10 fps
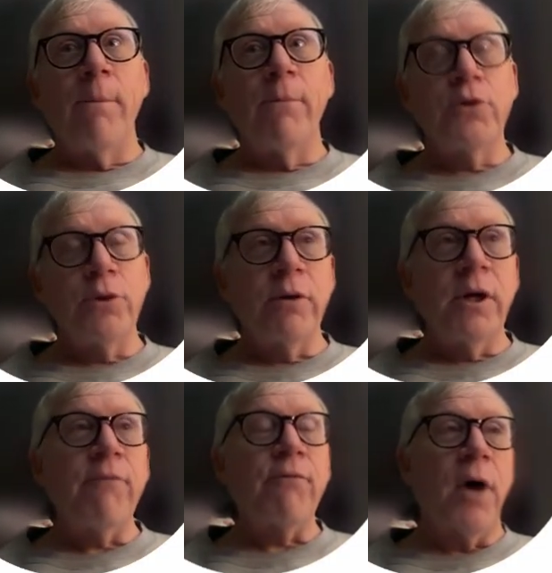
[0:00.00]

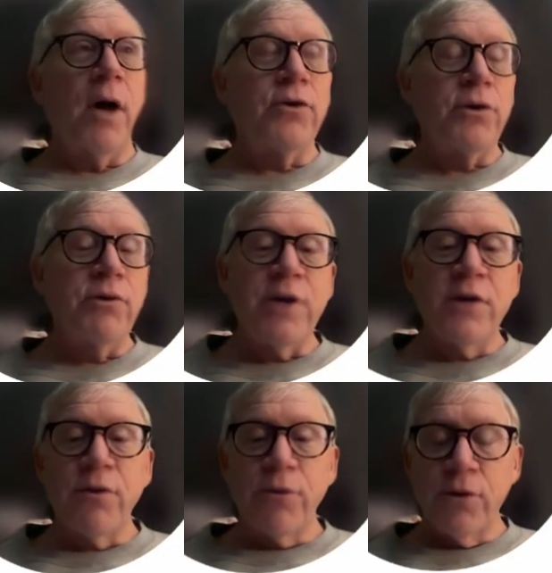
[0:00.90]
tutoring on
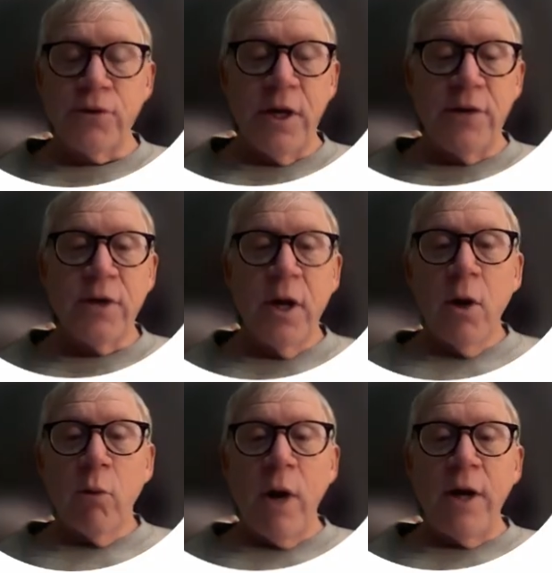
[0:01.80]
Tuesdays and Thursdays
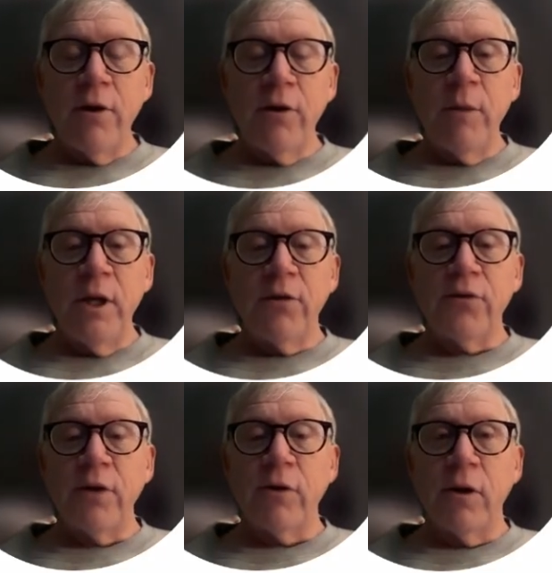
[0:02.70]
right here in the Media
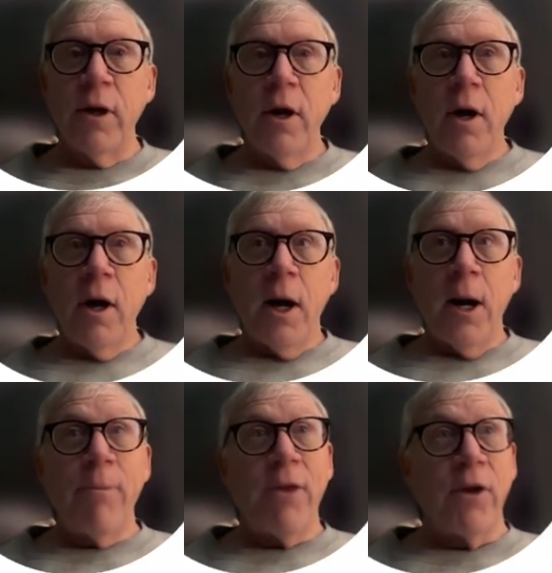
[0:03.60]
Center.
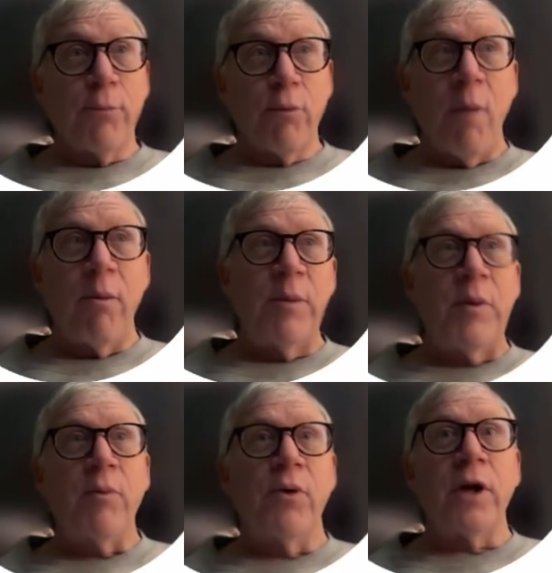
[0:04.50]
There's probably
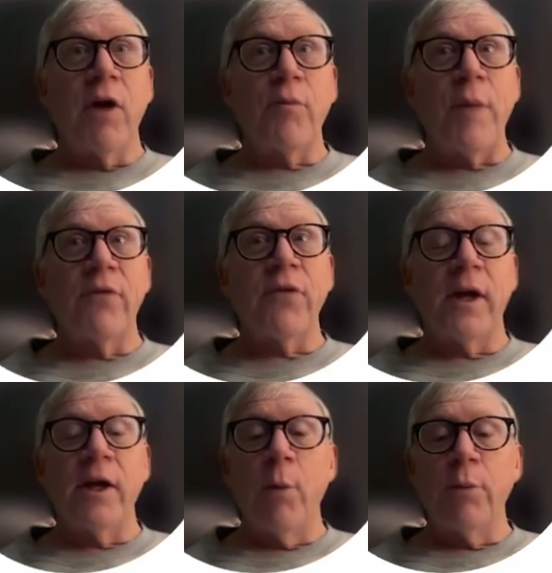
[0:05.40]
people in our space that
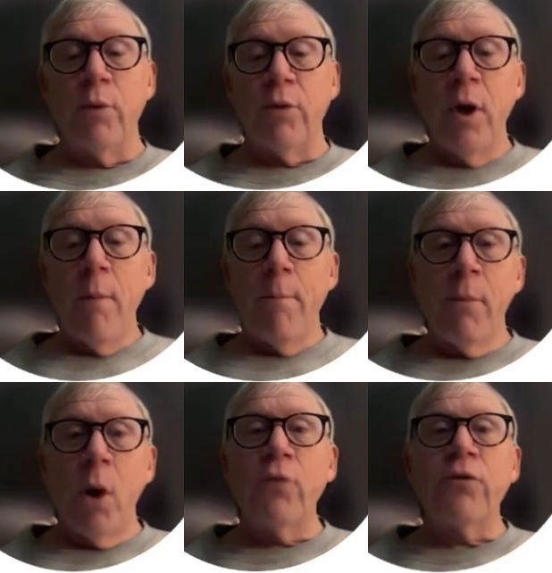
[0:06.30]
can help you with
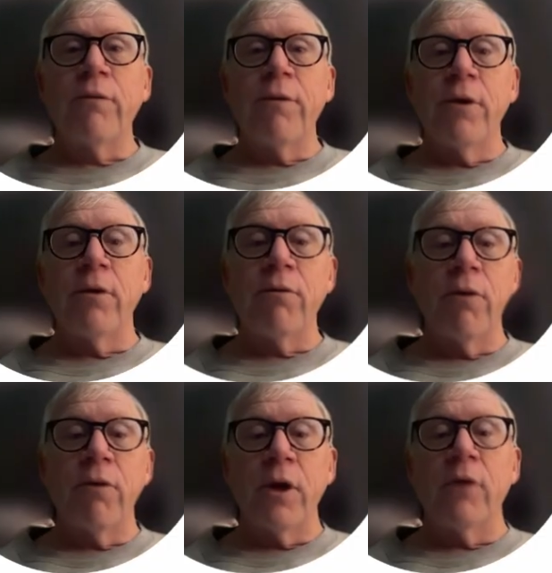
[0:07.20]
most of
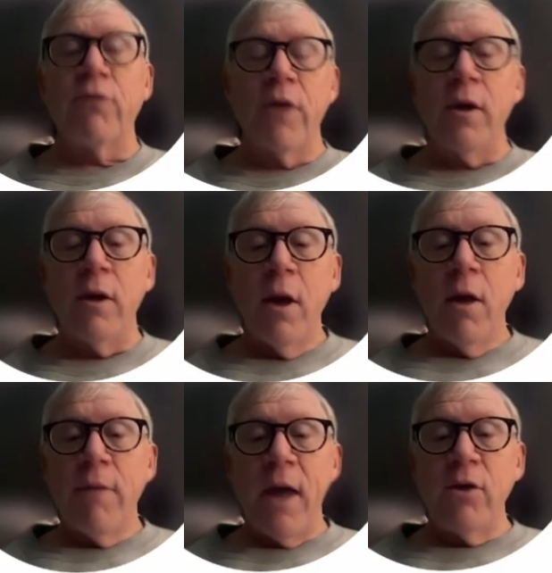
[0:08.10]
the things
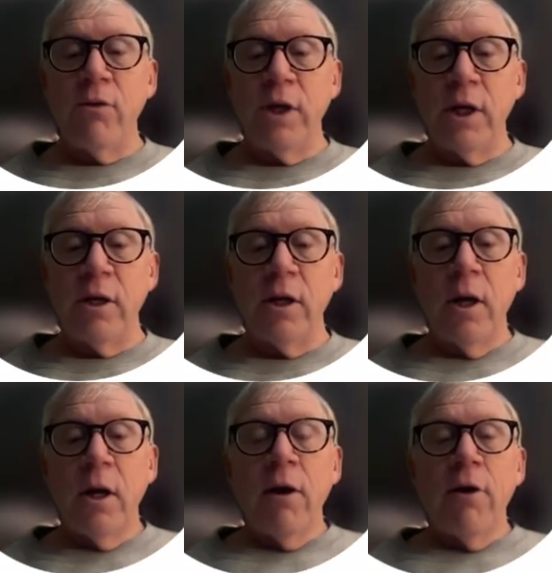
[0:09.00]
that you need.
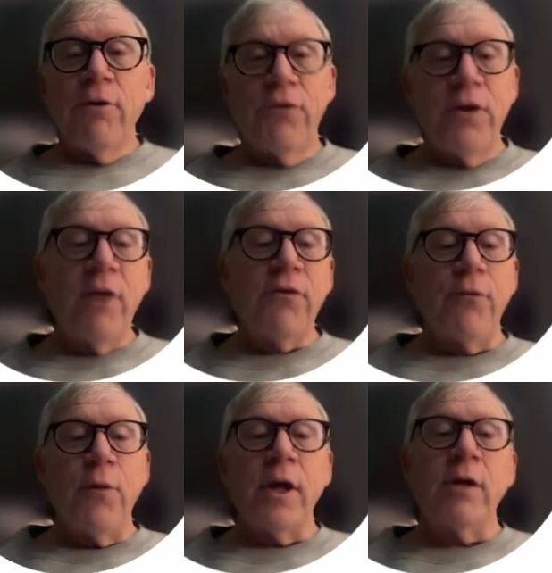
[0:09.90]
See us
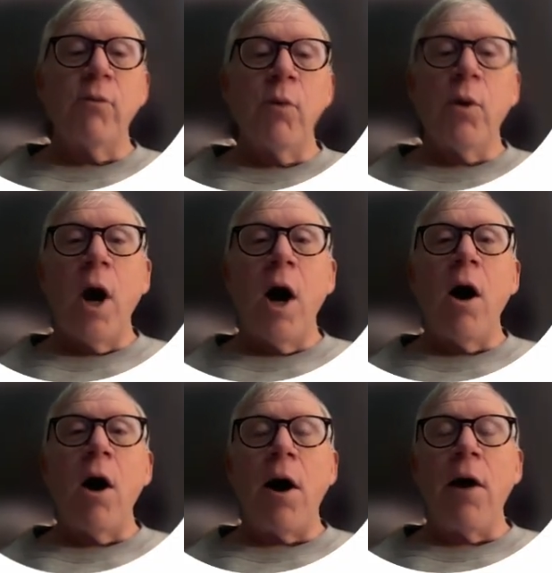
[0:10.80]
if we can
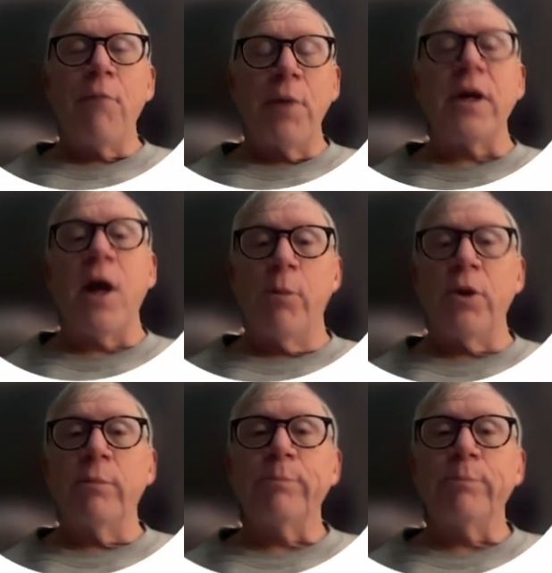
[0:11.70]
help you.